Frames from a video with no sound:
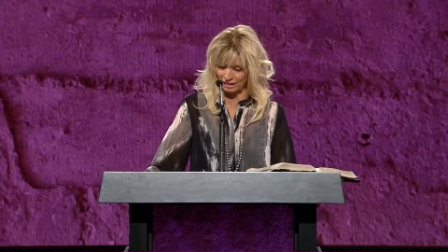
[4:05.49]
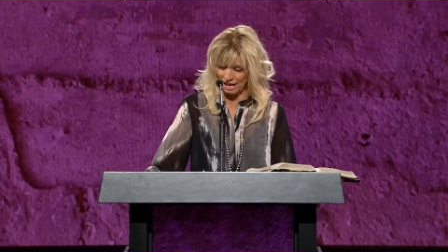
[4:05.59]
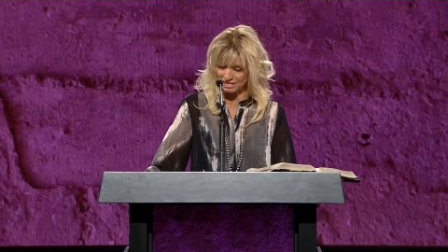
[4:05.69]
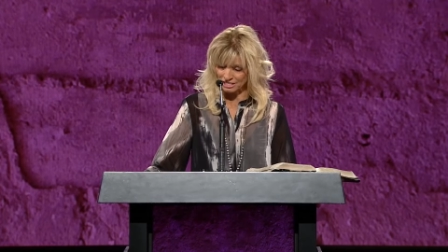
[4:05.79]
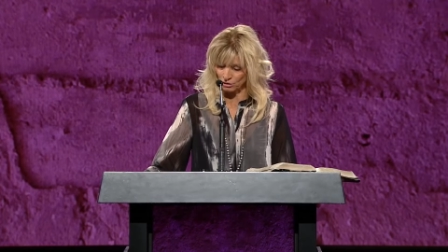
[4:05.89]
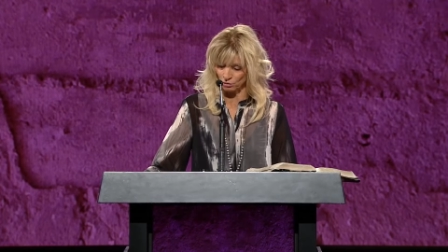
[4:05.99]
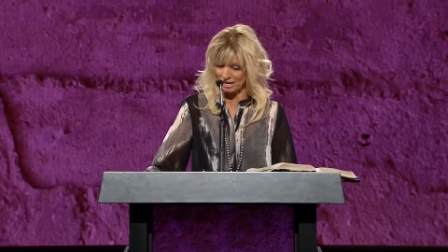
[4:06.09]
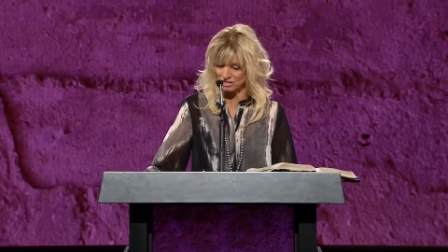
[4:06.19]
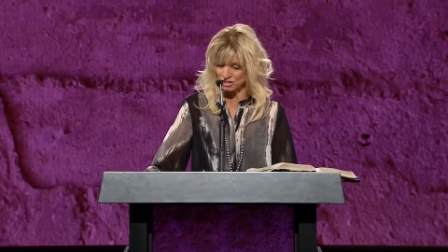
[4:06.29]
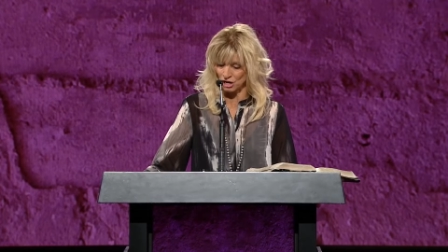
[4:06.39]
And it's a
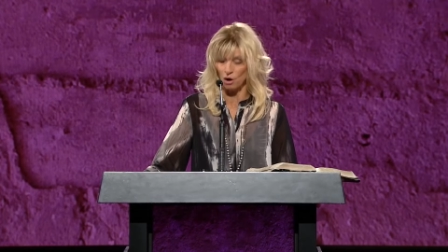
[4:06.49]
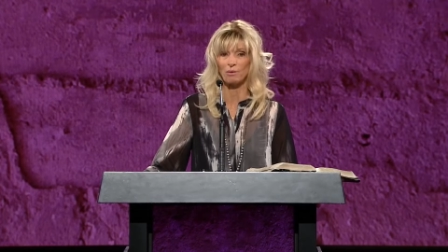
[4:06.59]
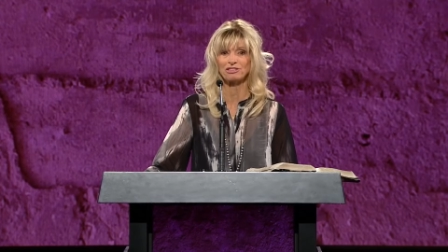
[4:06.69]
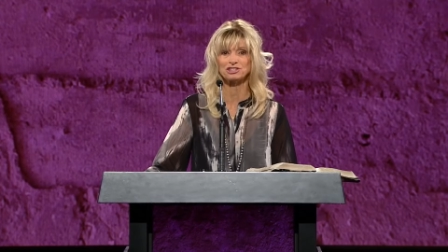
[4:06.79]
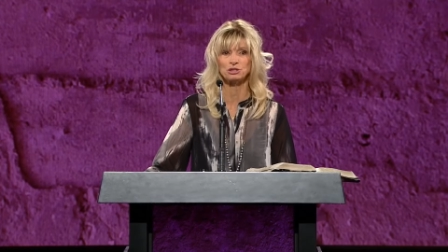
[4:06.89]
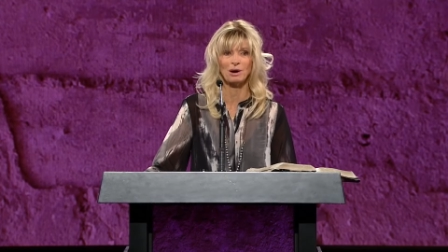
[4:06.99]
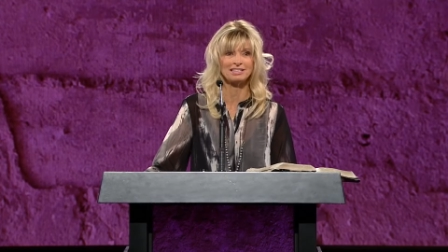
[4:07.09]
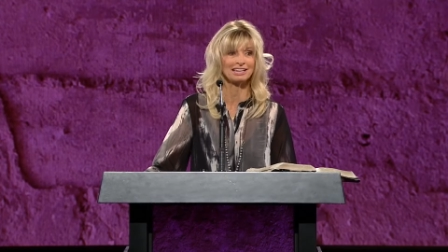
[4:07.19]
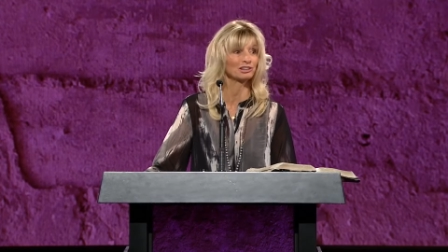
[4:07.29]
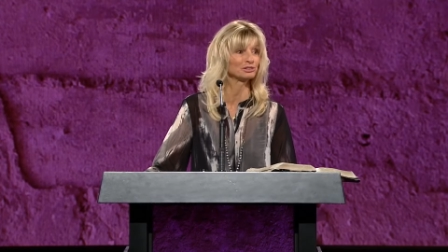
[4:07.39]
great show with two
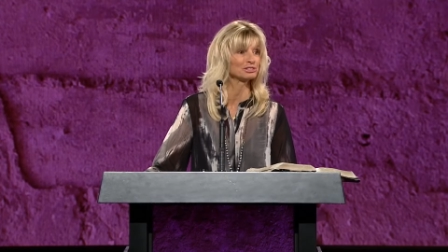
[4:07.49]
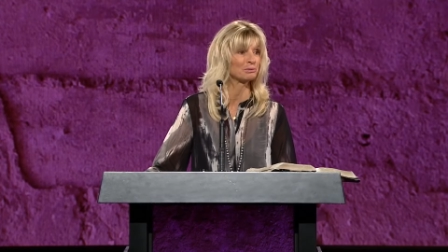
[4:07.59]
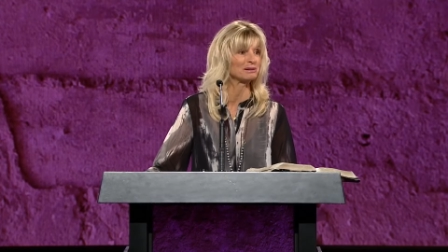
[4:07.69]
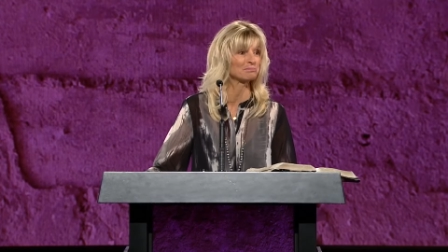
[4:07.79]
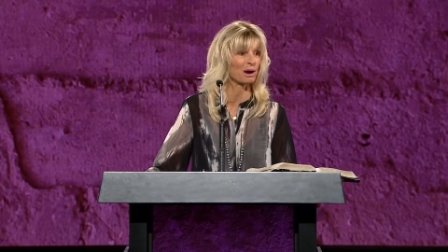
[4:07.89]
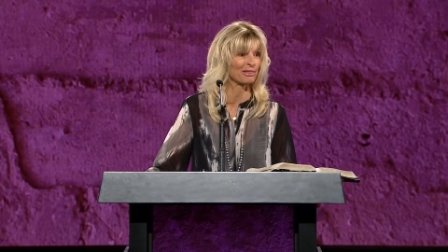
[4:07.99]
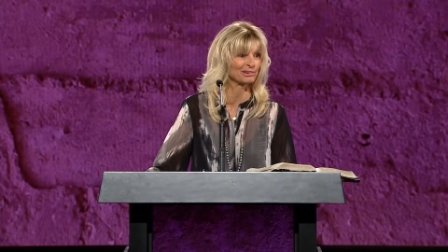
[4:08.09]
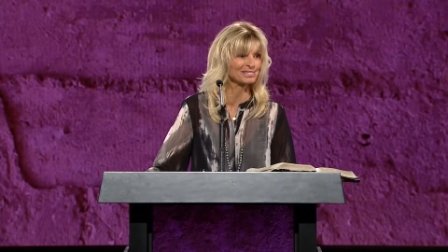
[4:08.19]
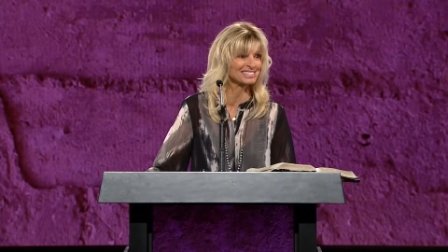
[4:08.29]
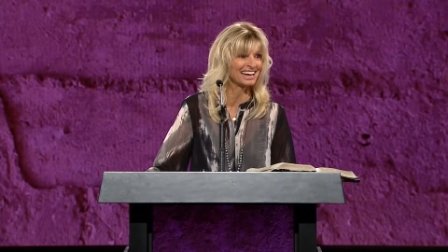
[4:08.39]
identical twin
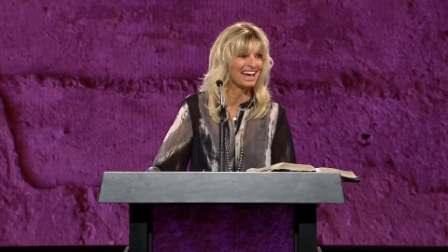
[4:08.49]
brothers.